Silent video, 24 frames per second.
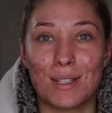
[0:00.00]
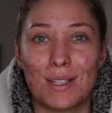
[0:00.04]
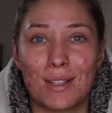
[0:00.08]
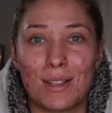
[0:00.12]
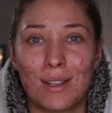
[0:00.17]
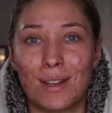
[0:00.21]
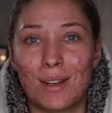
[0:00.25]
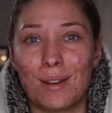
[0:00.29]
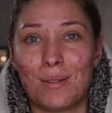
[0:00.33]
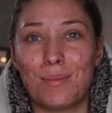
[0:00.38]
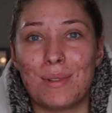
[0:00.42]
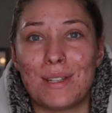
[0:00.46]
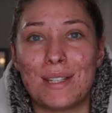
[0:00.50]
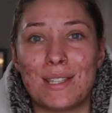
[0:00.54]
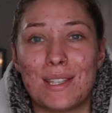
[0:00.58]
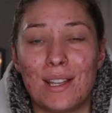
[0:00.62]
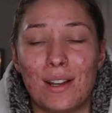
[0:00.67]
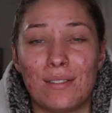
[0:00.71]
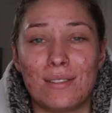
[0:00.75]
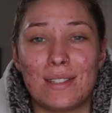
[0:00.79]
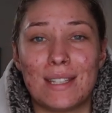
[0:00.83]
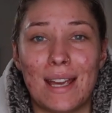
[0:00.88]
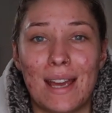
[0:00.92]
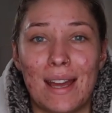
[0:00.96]
just gonna be
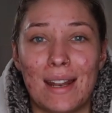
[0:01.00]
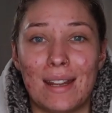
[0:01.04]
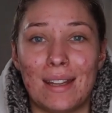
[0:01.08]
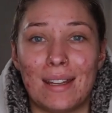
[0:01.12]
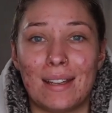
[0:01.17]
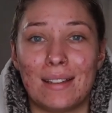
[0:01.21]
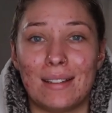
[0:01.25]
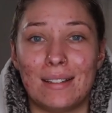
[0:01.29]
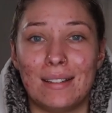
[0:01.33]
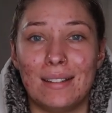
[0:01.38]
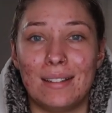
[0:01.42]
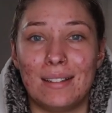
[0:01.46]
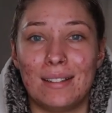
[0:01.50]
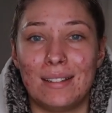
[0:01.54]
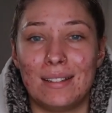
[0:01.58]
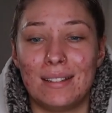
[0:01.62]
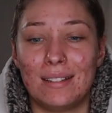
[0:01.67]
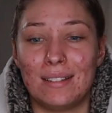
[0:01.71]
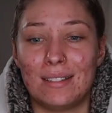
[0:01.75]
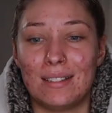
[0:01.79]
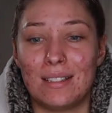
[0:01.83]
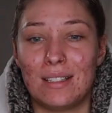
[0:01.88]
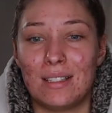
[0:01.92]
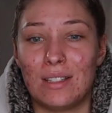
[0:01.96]
self-tanning.
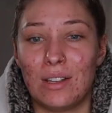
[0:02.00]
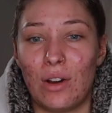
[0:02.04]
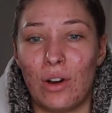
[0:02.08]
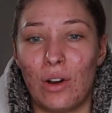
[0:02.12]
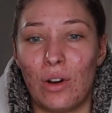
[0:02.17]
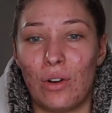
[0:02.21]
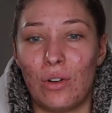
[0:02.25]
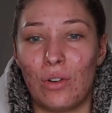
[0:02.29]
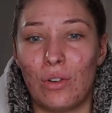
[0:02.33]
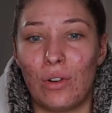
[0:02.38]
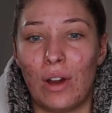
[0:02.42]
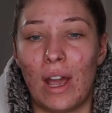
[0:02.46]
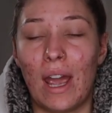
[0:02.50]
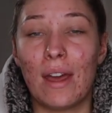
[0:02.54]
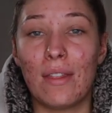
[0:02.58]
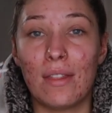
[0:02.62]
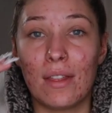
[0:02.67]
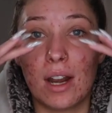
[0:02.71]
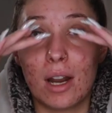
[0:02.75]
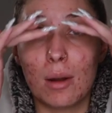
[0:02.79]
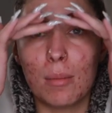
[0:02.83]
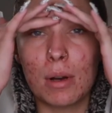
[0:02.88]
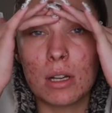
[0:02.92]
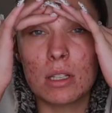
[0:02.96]
So,
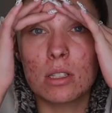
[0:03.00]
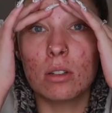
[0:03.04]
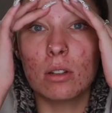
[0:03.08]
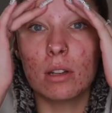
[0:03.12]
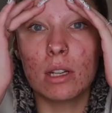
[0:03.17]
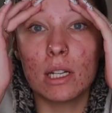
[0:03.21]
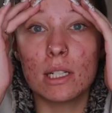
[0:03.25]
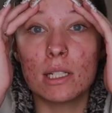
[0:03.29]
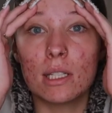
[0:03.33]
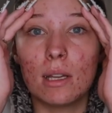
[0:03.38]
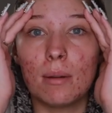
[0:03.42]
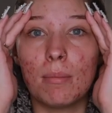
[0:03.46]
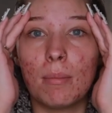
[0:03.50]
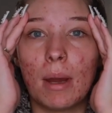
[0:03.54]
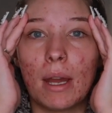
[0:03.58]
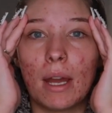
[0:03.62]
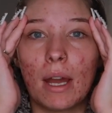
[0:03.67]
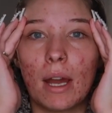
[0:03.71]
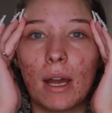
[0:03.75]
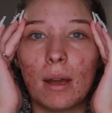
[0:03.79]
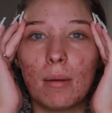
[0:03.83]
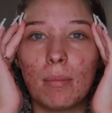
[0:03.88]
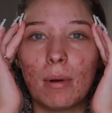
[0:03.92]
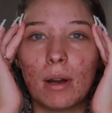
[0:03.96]
and then I'm also gonna tip
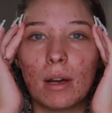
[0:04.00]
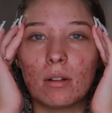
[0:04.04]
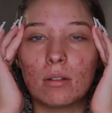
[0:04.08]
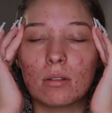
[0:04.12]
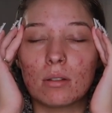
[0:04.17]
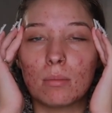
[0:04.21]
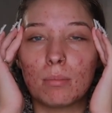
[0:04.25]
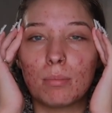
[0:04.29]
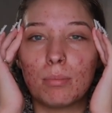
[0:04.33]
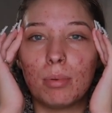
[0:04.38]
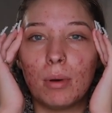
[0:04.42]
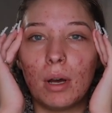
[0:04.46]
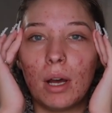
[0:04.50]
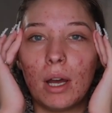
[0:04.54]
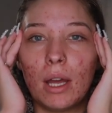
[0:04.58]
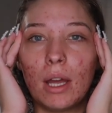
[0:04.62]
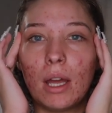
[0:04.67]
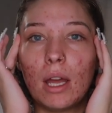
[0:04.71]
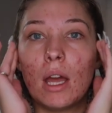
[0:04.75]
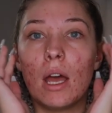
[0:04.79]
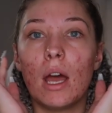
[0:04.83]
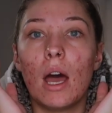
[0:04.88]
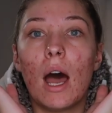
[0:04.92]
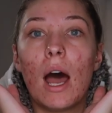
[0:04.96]
my eyebrows,
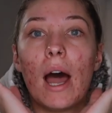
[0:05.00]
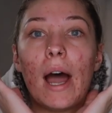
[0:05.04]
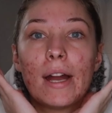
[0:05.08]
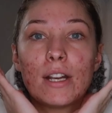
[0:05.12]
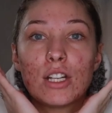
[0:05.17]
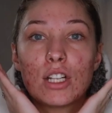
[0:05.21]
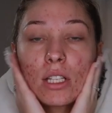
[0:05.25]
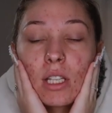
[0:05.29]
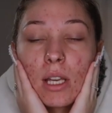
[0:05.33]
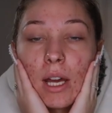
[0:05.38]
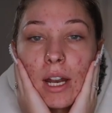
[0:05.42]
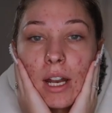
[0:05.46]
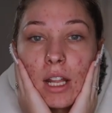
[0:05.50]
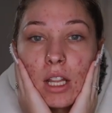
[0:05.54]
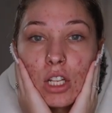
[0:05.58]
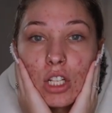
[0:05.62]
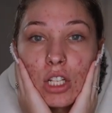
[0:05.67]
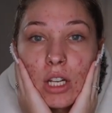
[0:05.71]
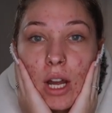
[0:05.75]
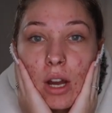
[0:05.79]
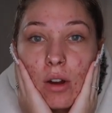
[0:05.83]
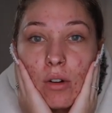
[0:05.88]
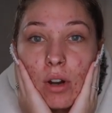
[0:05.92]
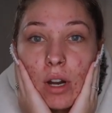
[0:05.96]
but I just got out of the
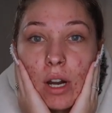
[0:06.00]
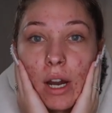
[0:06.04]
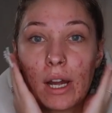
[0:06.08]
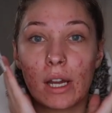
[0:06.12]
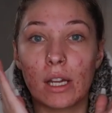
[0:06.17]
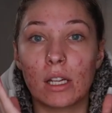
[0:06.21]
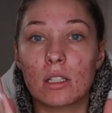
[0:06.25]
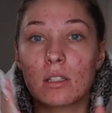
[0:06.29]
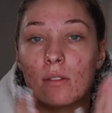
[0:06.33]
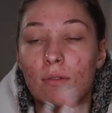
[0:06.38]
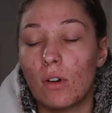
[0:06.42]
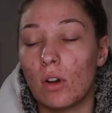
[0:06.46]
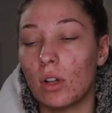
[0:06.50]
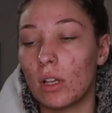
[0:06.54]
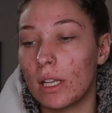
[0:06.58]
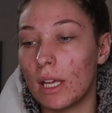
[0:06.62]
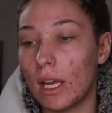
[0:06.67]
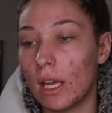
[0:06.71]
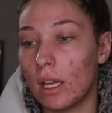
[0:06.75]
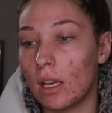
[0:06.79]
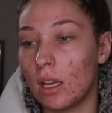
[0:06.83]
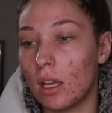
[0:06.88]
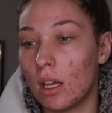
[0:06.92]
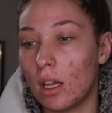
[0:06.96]
shower, I
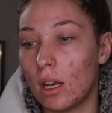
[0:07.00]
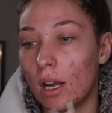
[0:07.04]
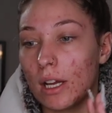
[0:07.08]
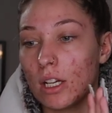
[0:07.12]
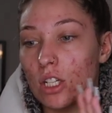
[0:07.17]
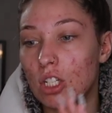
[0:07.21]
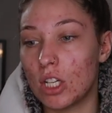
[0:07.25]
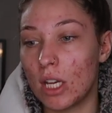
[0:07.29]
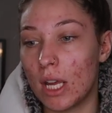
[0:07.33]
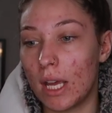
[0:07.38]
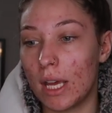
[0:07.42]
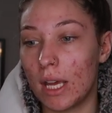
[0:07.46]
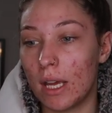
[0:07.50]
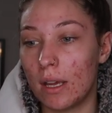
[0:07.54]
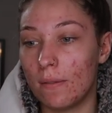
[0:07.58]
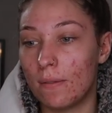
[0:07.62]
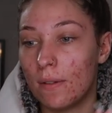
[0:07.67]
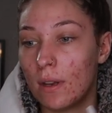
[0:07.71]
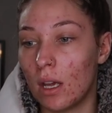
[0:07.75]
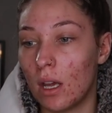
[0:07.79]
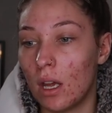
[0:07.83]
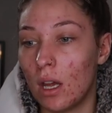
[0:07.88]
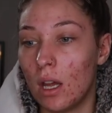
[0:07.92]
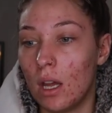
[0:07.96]
exfoliated, I
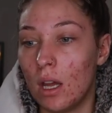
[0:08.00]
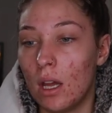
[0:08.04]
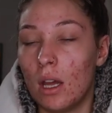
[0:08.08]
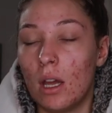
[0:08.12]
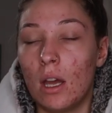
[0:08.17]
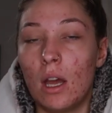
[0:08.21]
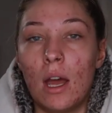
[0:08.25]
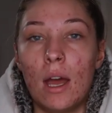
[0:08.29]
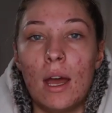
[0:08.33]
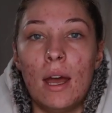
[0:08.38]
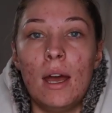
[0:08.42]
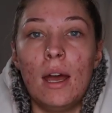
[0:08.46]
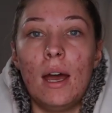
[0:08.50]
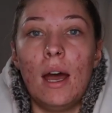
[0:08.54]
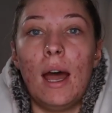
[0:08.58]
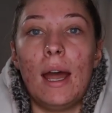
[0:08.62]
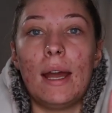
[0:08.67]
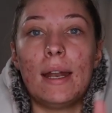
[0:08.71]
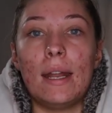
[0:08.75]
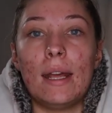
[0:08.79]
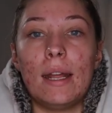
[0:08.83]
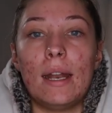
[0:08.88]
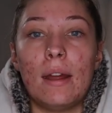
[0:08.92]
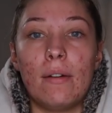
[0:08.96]
shaved,
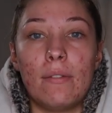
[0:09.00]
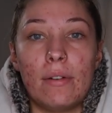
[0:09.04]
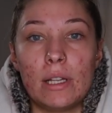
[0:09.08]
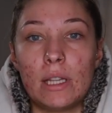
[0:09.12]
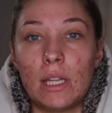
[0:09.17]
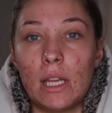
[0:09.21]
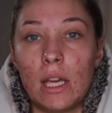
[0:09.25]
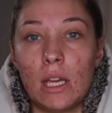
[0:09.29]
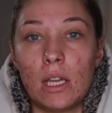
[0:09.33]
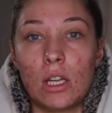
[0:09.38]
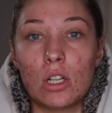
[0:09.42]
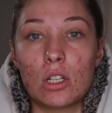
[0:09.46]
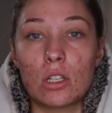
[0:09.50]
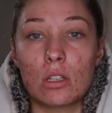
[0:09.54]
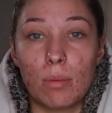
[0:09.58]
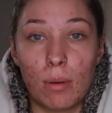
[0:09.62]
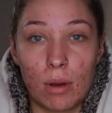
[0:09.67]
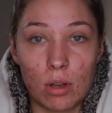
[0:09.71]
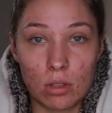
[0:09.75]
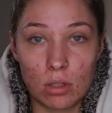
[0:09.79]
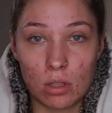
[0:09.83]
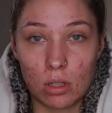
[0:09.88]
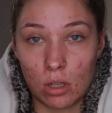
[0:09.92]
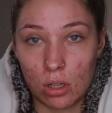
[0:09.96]
I did everything you're
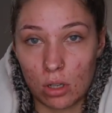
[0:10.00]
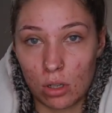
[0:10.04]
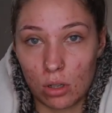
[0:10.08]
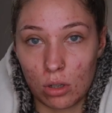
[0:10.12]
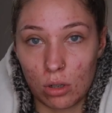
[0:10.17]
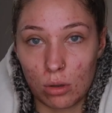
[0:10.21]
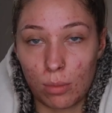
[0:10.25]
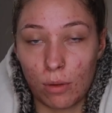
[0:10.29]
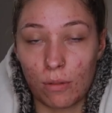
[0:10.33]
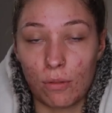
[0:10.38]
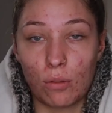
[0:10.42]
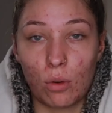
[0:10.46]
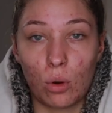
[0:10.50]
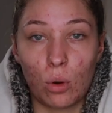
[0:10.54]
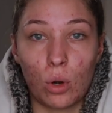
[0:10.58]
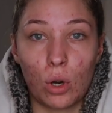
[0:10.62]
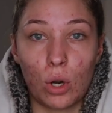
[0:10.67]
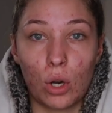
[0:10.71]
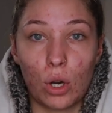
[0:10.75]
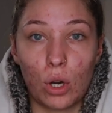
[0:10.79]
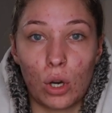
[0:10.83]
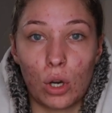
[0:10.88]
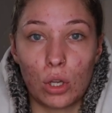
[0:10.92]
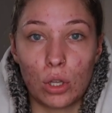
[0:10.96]
supposed to do
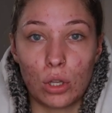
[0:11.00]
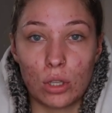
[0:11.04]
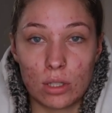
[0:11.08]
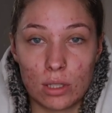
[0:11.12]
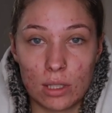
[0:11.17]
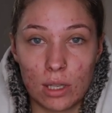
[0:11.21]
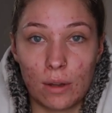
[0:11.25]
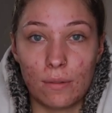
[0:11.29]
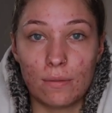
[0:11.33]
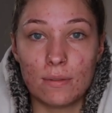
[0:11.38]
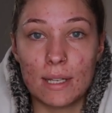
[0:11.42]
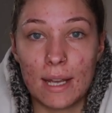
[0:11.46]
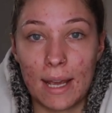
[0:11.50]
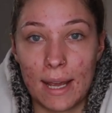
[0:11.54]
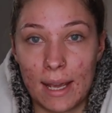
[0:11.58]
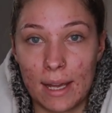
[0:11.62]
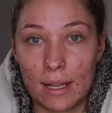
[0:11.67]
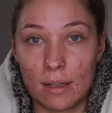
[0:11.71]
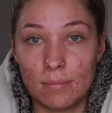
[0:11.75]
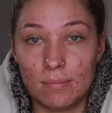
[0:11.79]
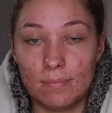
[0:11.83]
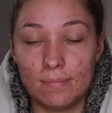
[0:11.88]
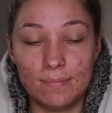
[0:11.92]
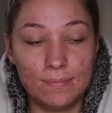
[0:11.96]
before you
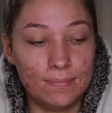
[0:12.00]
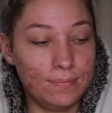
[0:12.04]
self-tan.